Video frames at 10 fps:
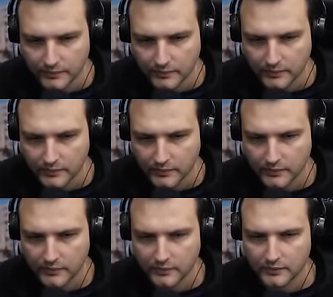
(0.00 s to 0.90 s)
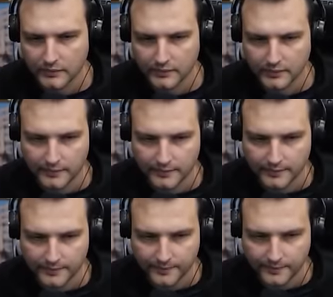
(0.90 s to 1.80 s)

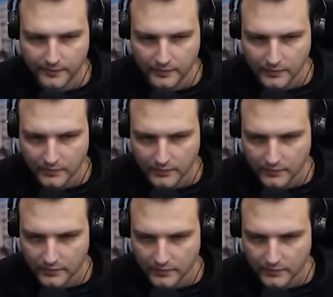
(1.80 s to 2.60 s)
(silence)